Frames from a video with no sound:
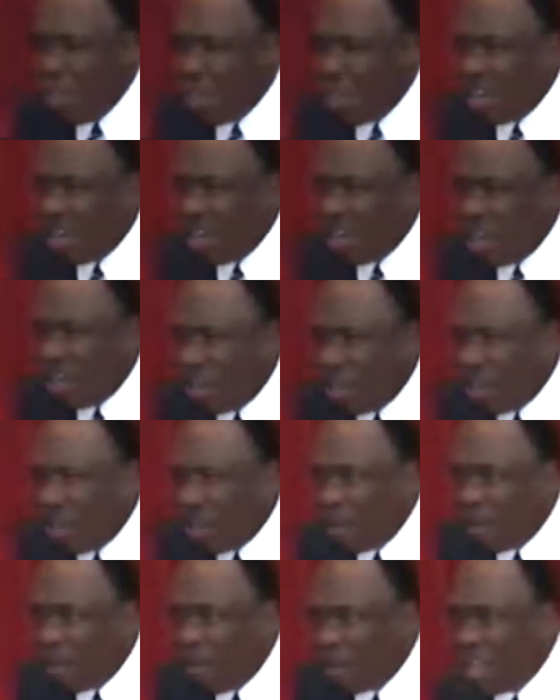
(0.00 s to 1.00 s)
been here?
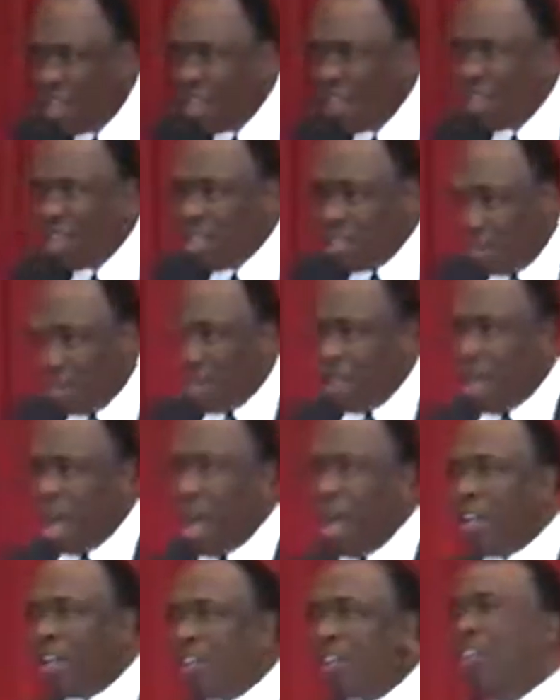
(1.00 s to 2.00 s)

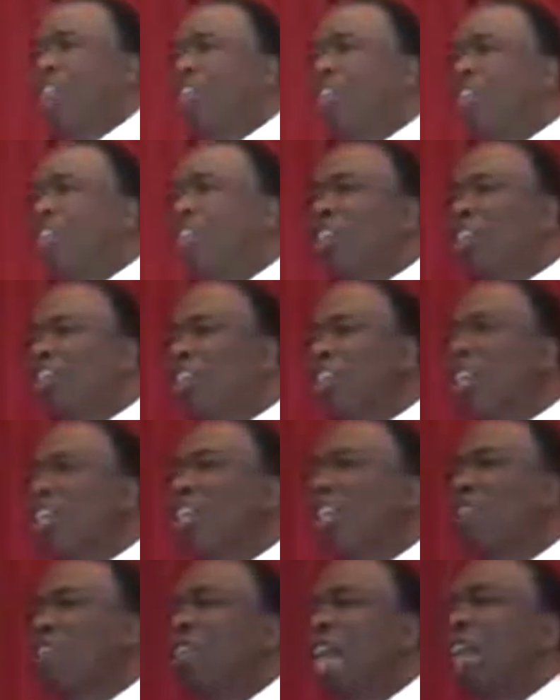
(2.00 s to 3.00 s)
I'll turn
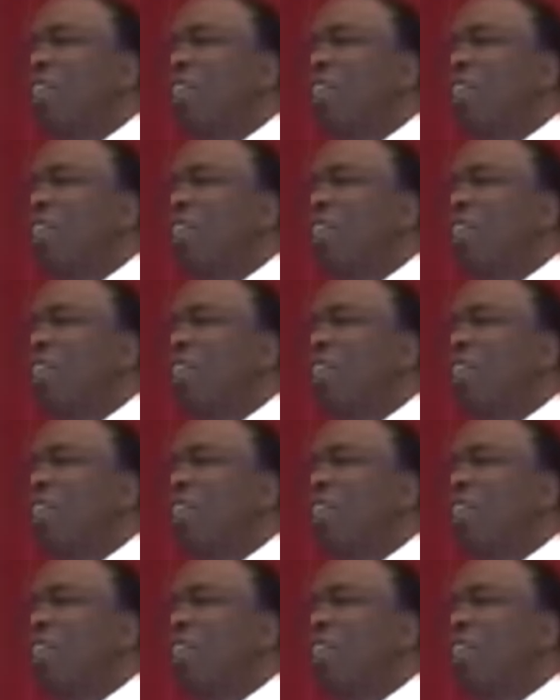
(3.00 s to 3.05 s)
16